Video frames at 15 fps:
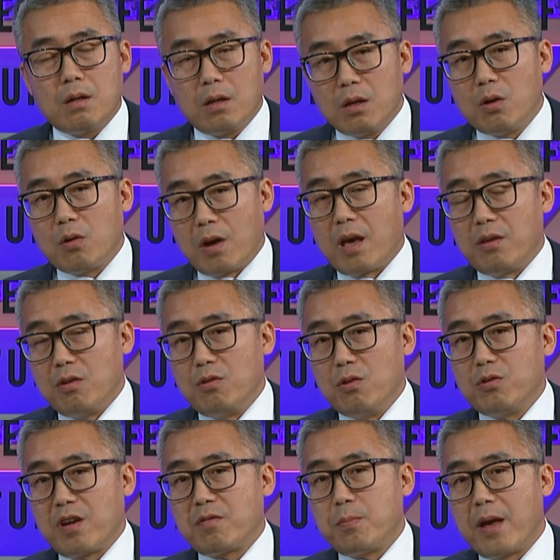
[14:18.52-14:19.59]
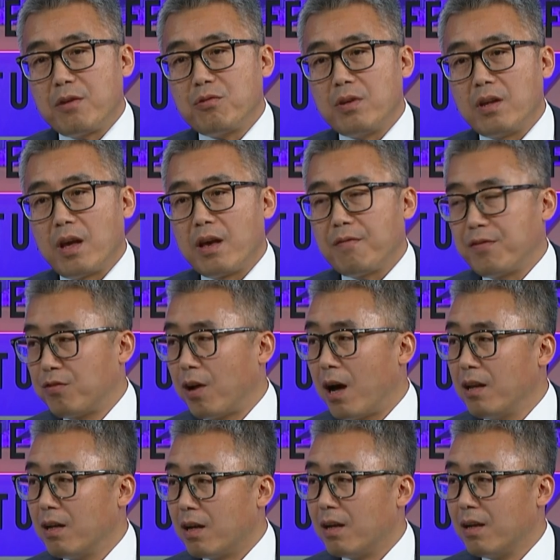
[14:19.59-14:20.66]
you know you, you just mentioned if
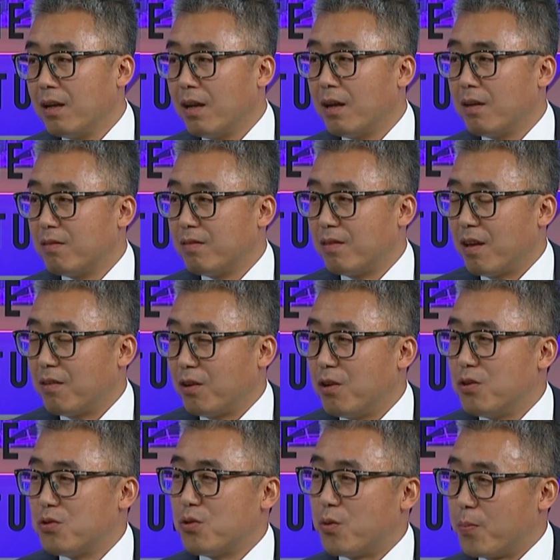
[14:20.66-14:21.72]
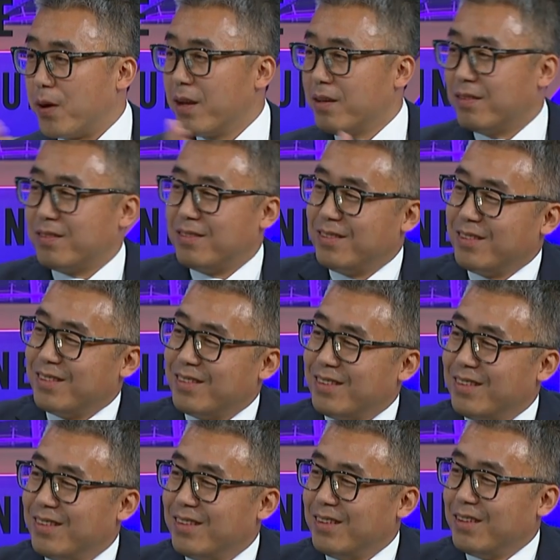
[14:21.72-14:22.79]
China is is going to replace,
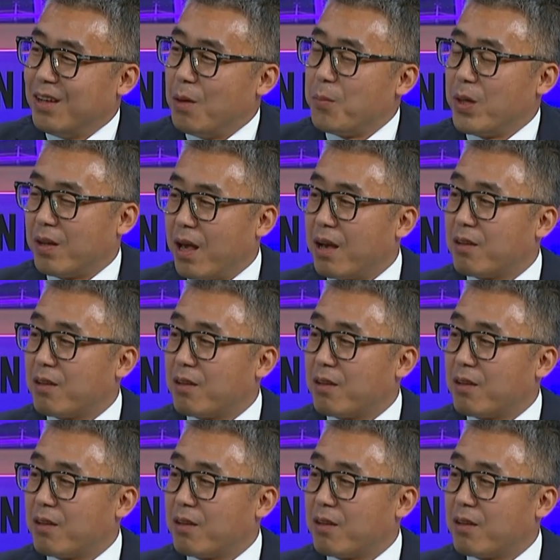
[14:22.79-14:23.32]
I mean the